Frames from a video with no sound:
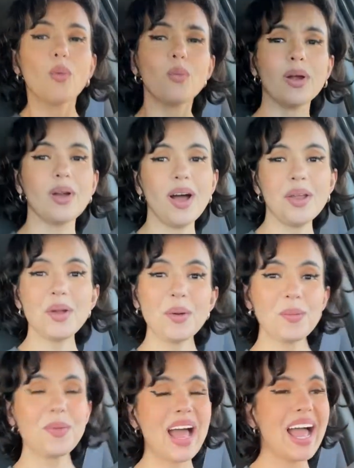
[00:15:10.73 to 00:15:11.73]
We're on
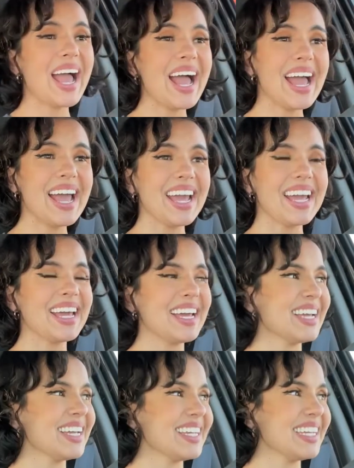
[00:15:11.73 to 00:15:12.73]
our way
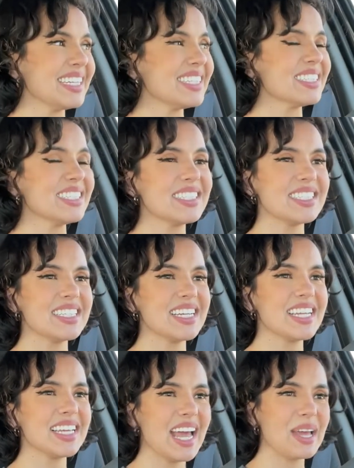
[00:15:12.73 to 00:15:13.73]

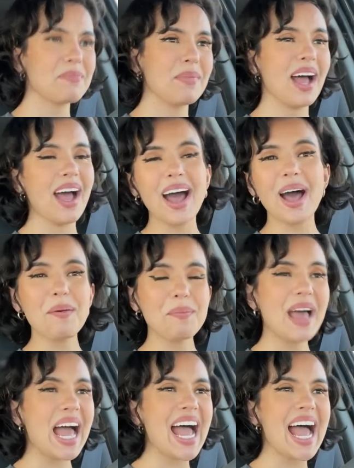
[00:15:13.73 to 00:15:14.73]
to get my
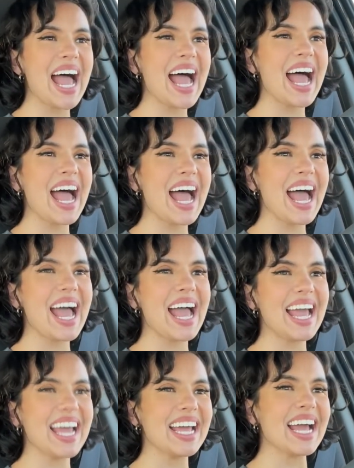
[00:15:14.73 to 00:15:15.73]

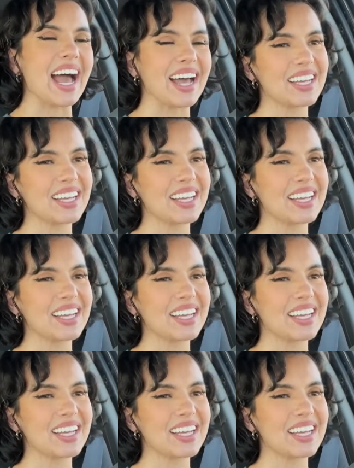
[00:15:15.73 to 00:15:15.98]
bay.